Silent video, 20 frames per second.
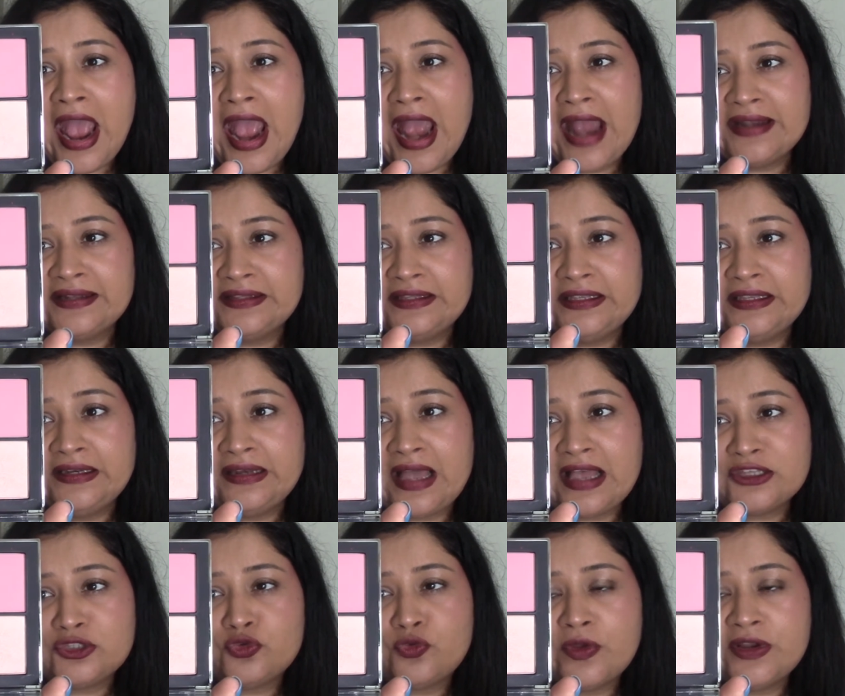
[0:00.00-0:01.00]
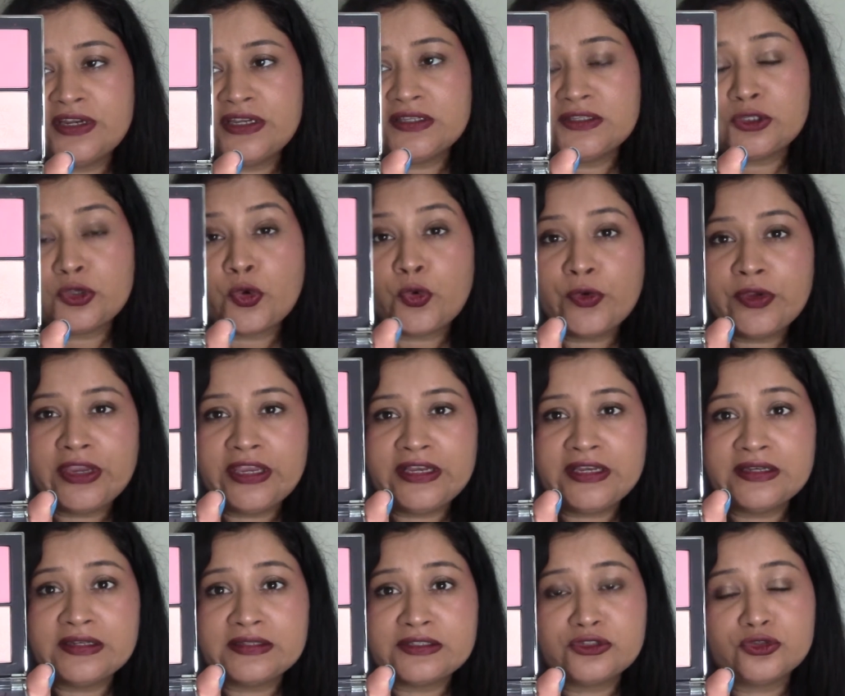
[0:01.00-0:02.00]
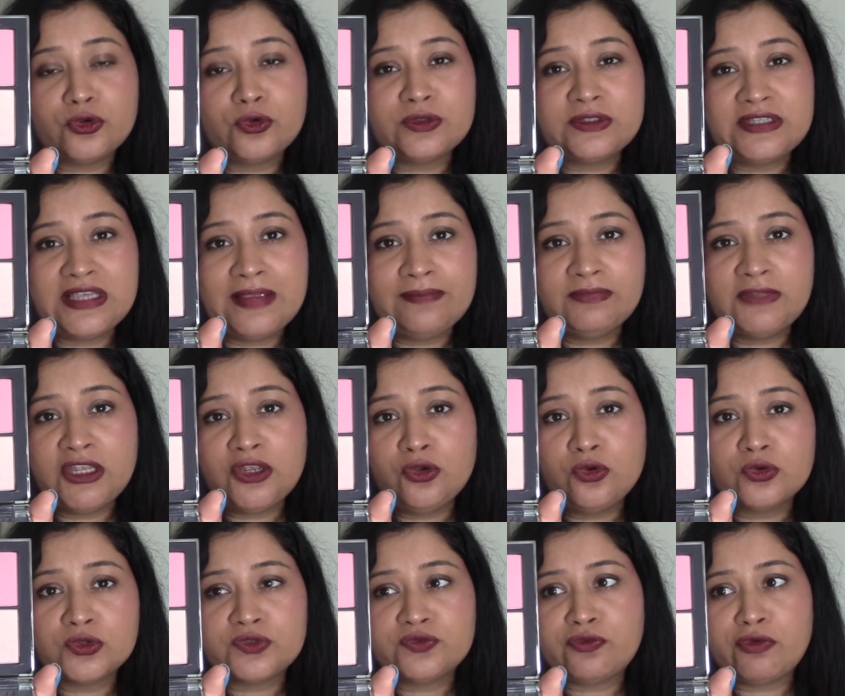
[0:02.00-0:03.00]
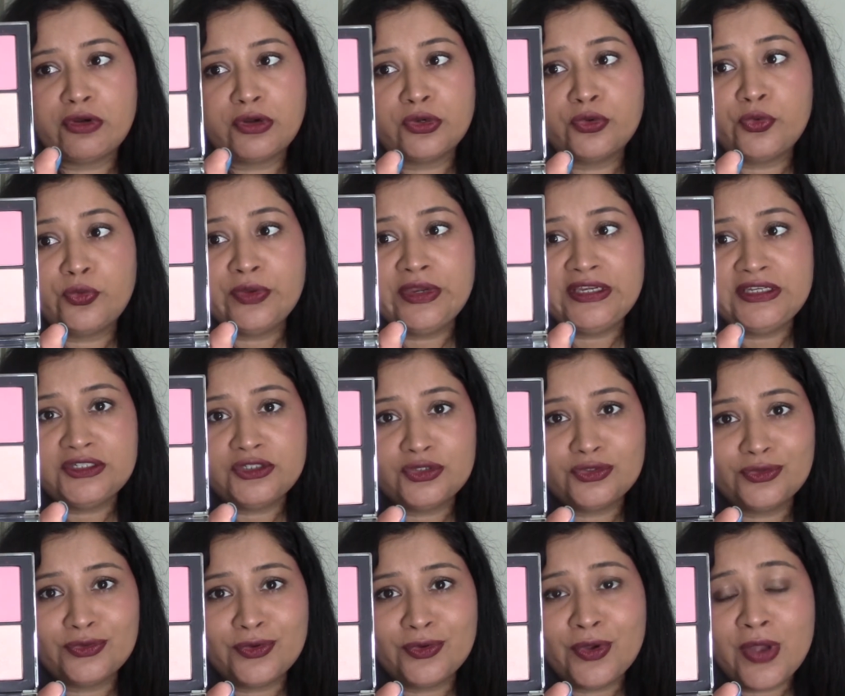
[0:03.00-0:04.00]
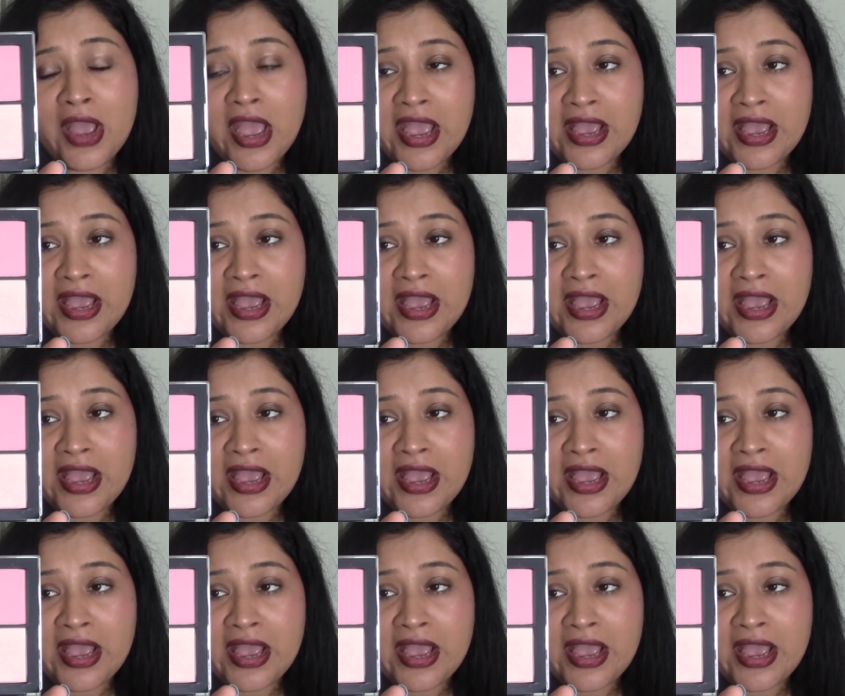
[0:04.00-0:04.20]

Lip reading: And the last one is Queen. So same thing goes for Queen too.